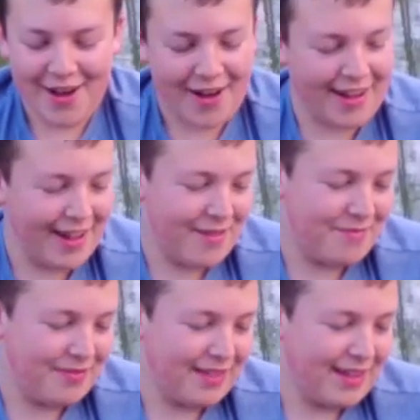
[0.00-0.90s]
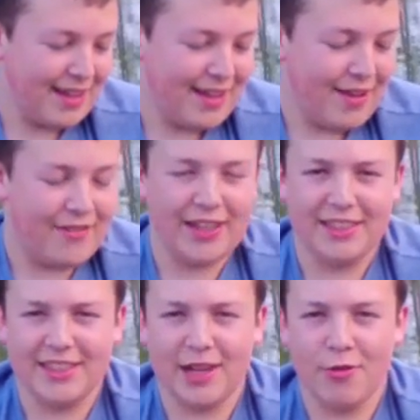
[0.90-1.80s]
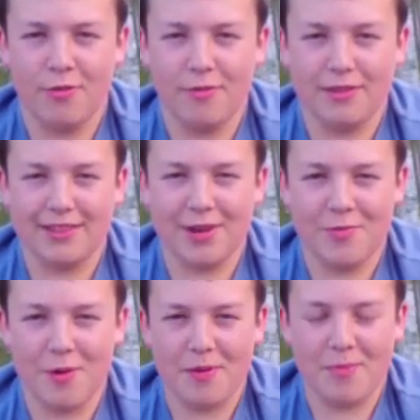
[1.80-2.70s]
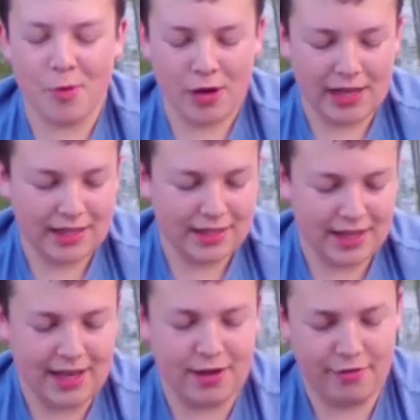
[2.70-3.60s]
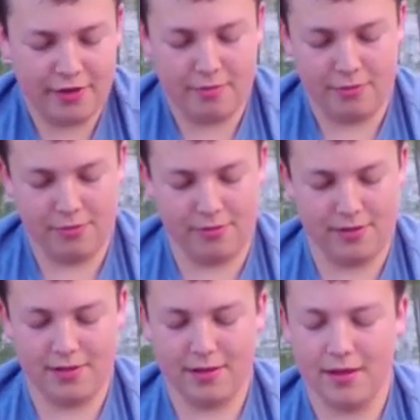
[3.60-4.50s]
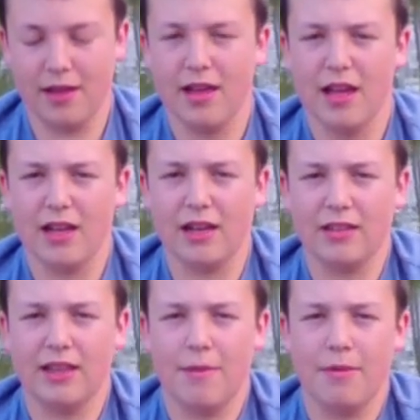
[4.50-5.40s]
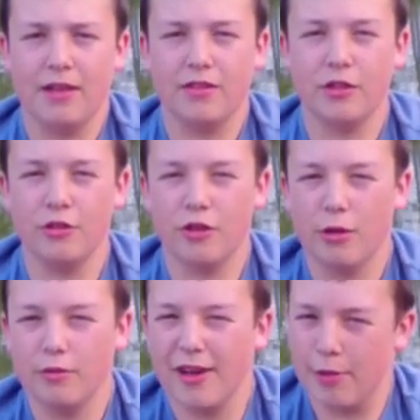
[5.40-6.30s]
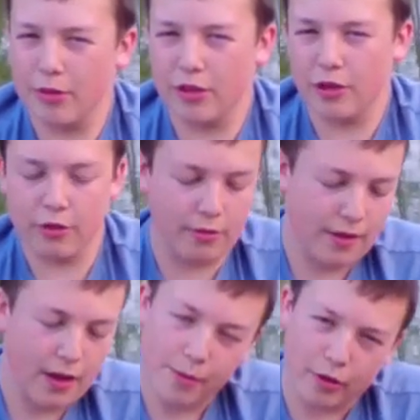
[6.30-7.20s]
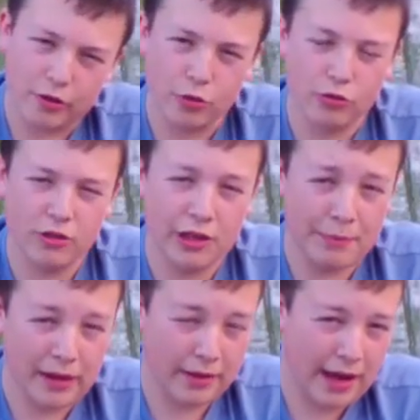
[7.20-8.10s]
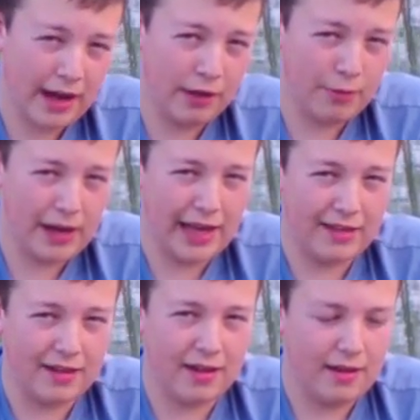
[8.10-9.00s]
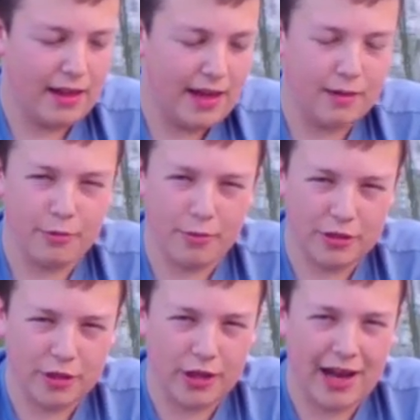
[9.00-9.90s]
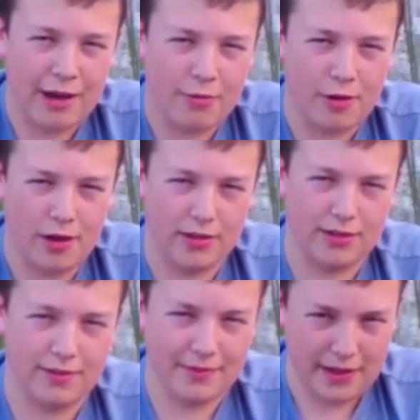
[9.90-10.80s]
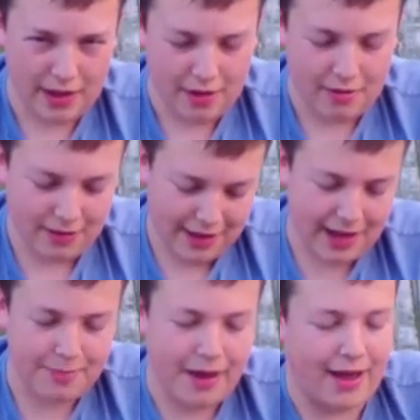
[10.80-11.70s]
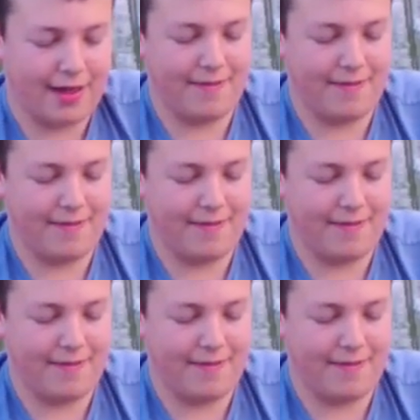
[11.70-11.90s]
I had cell pop-up boilies, and I've got them in 2 types of almond goo. I'm going to talk to you about that a little bit later. I'll probably show you how it works. Get it back.